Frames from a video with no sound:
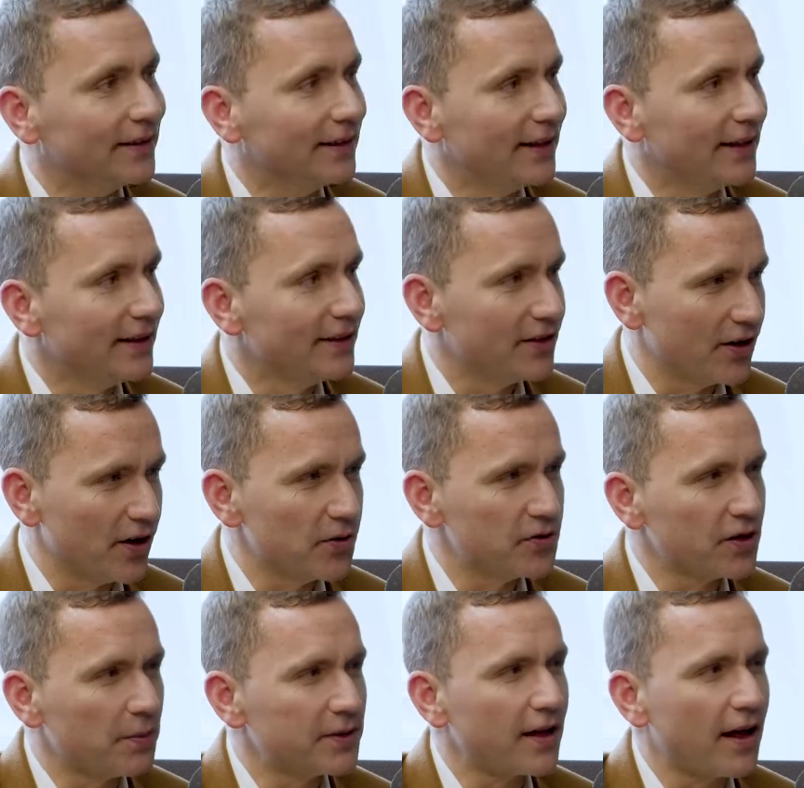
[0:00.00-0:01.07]
to
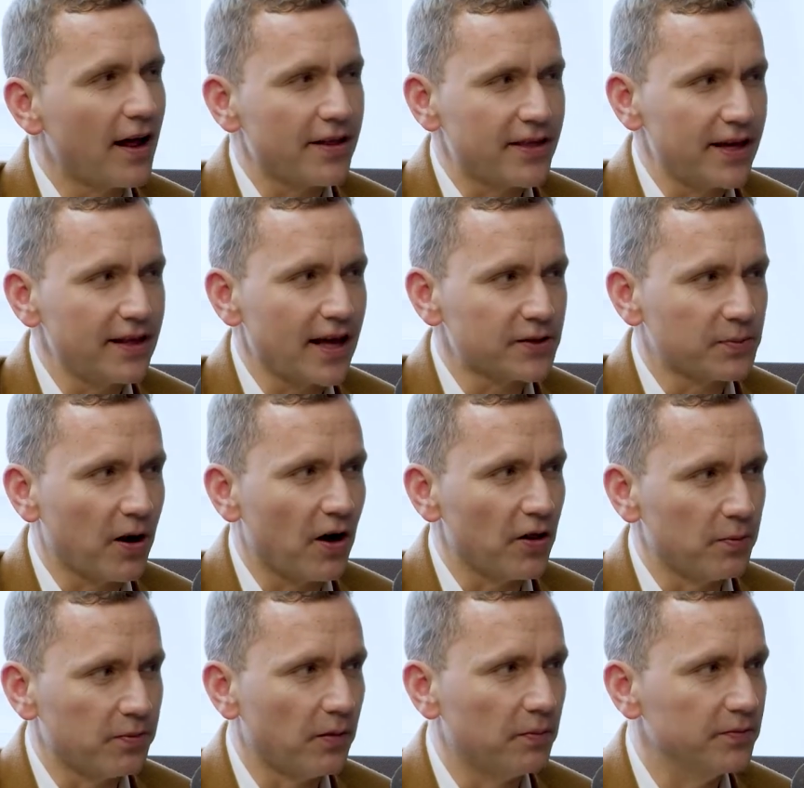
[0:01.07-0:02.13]
those topics. I think that's part of
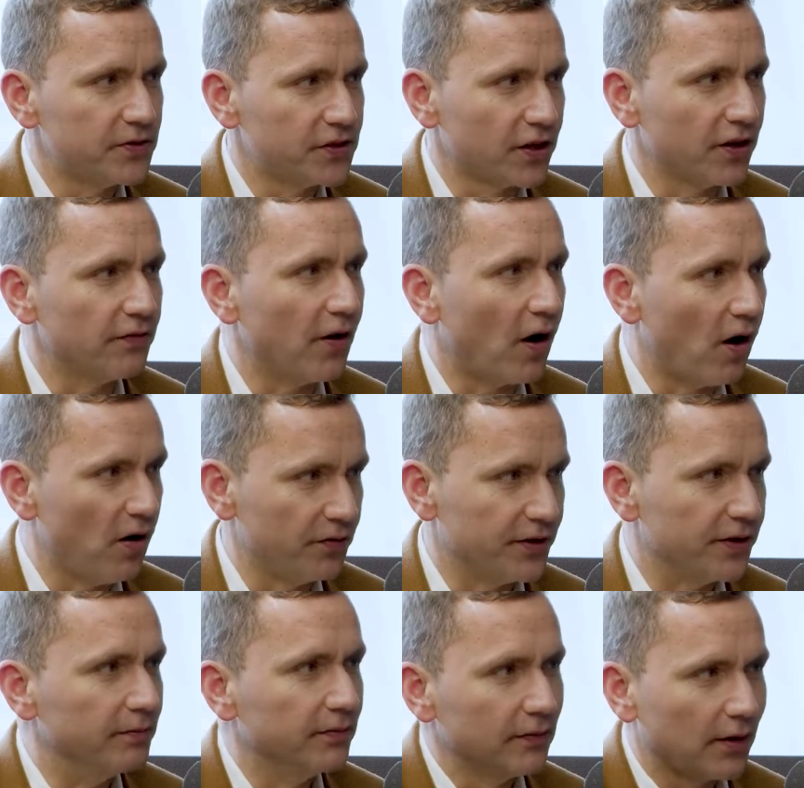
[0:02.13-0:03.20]
the problem. Sort of
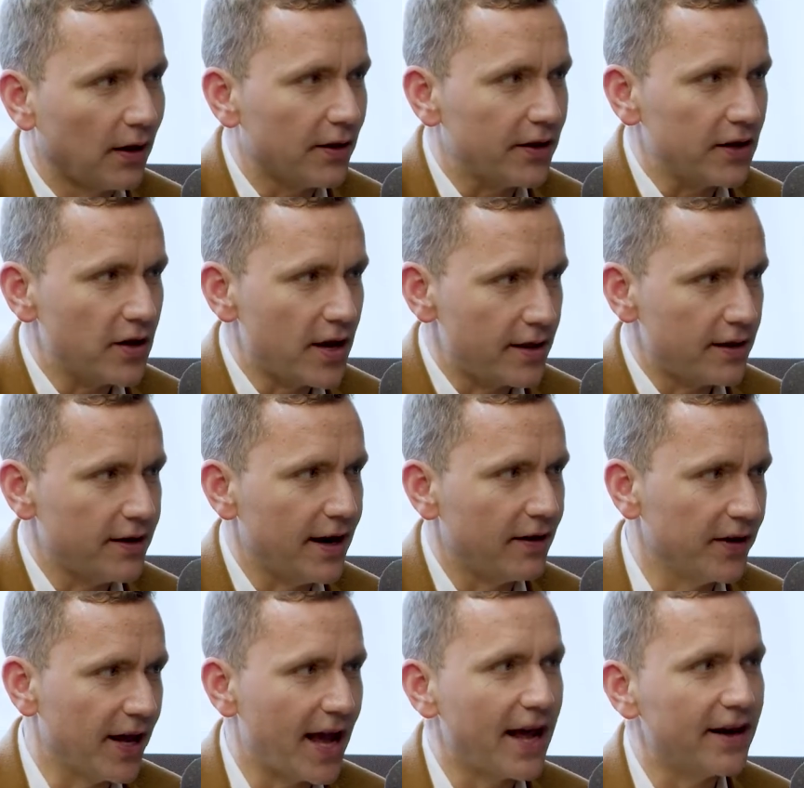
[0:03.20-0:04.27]
often, I think you hit the
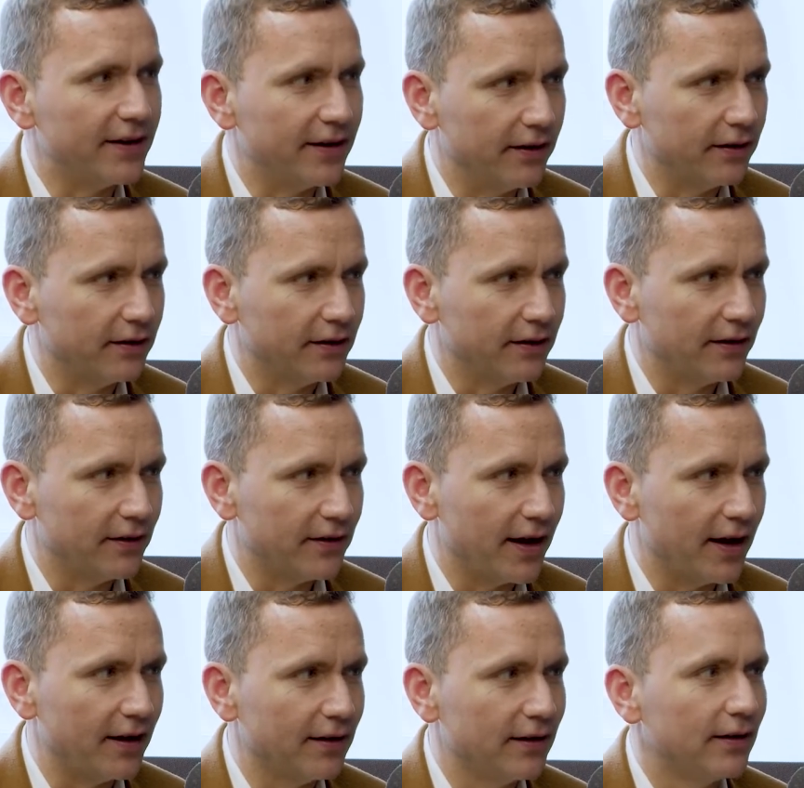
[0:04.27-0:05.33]
nail on the head
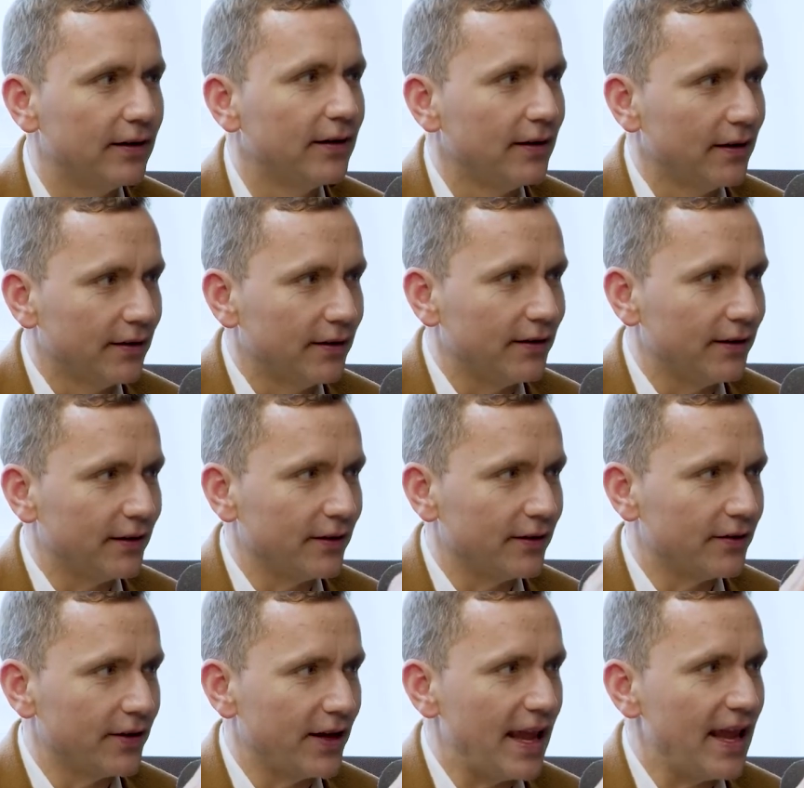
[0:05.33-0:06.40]
there.
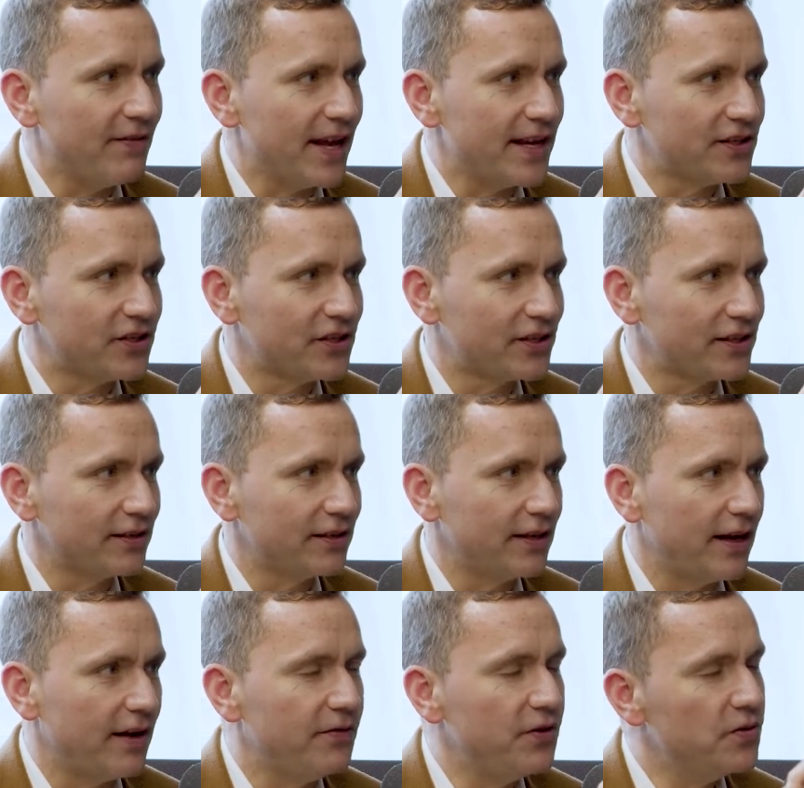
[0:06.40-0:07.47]
But
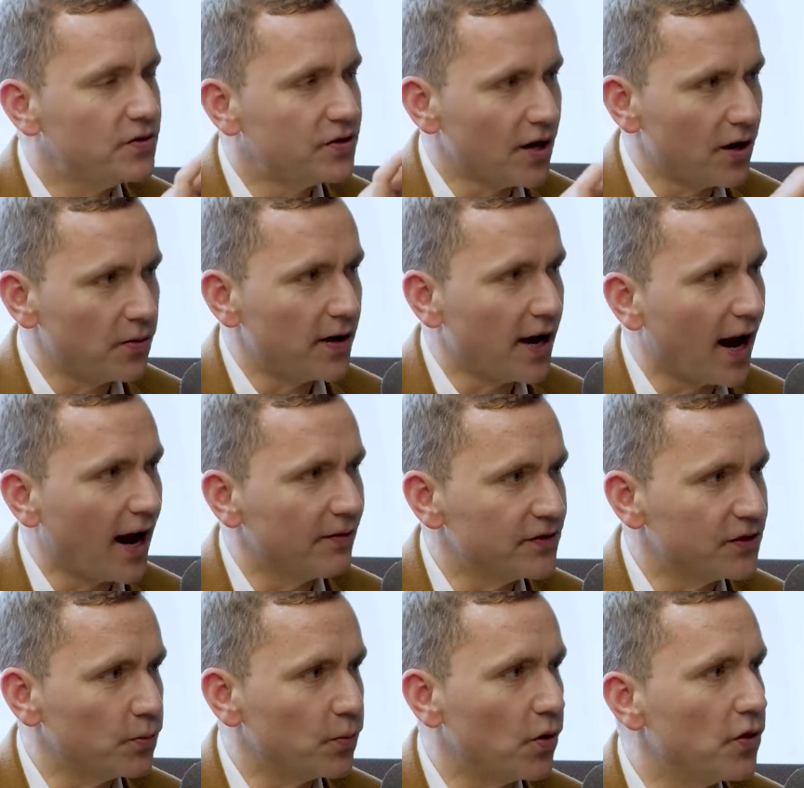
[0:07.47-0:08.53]
if you don't have,
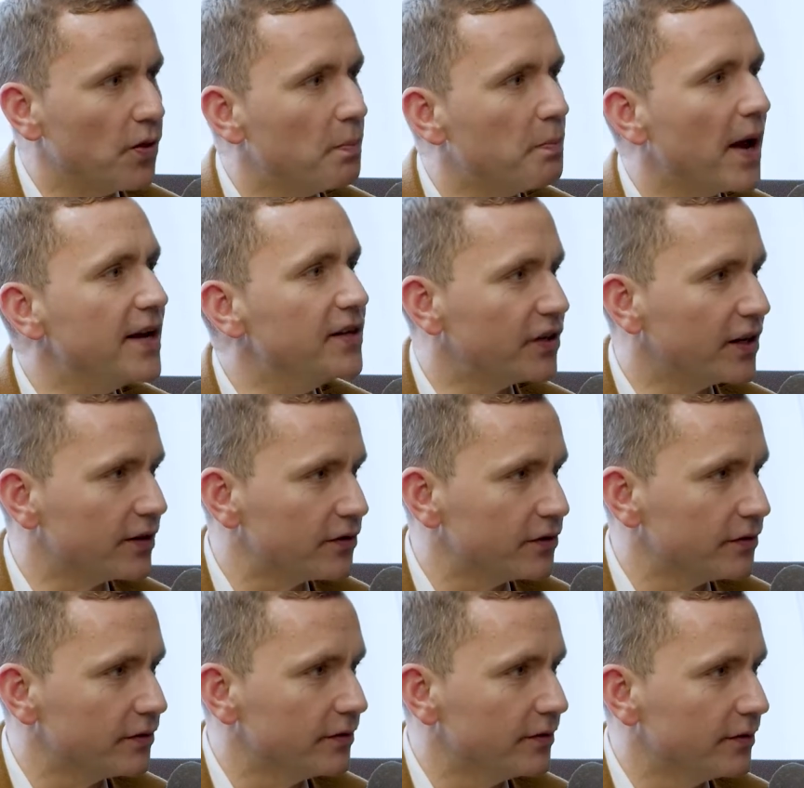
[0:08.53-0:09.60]
as it were, the
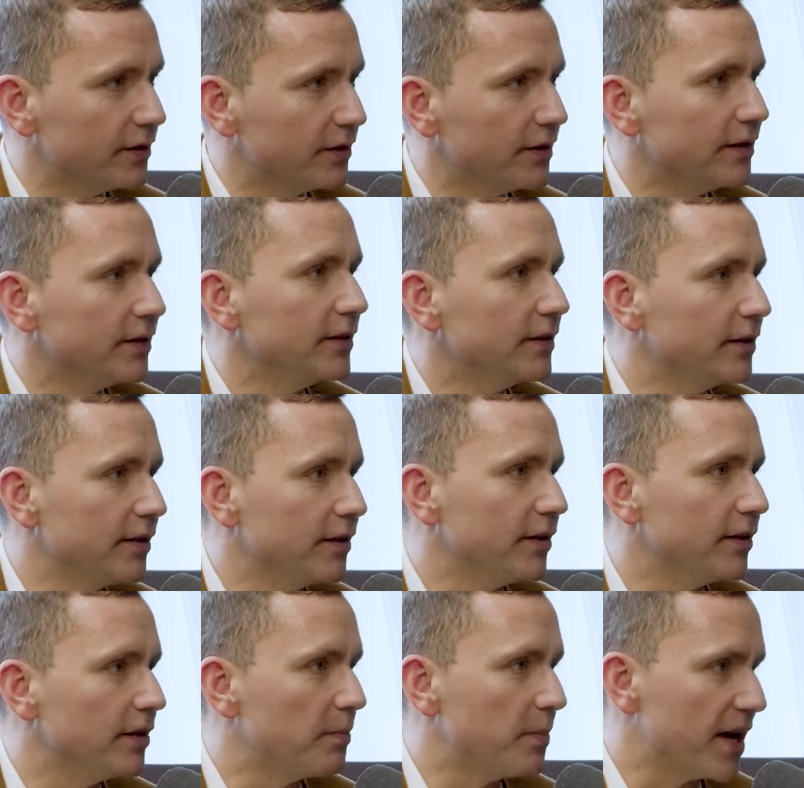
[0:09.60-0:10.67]
basics,
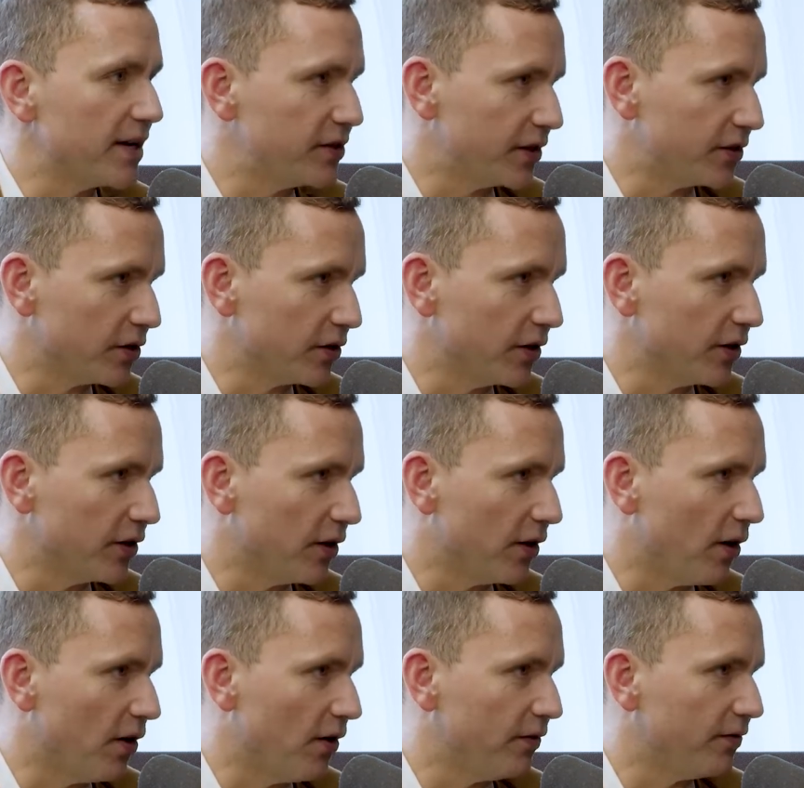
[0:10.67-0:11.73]
the basics
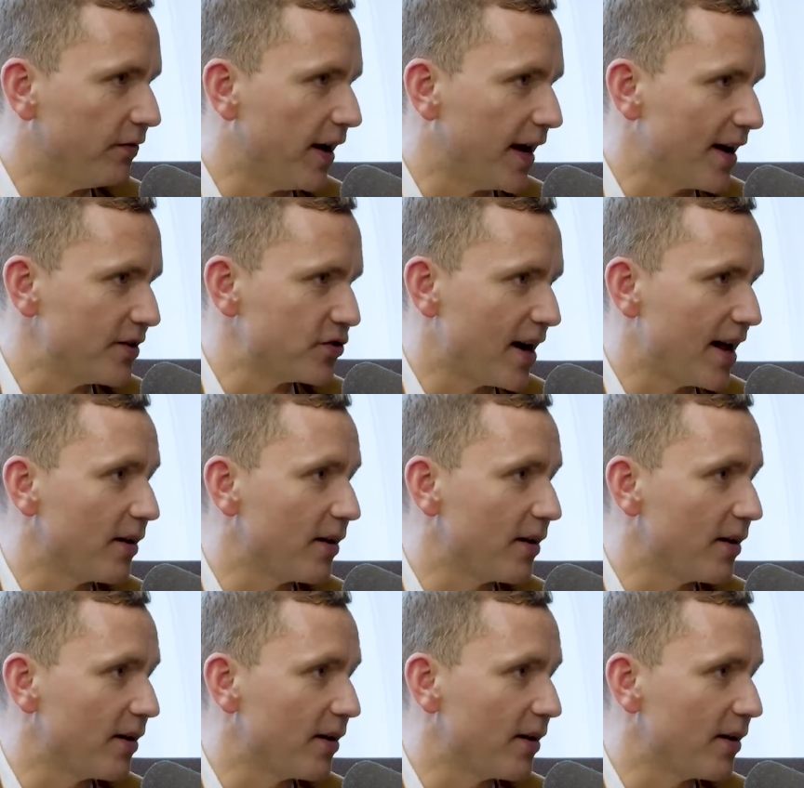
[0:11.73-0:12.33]
of financial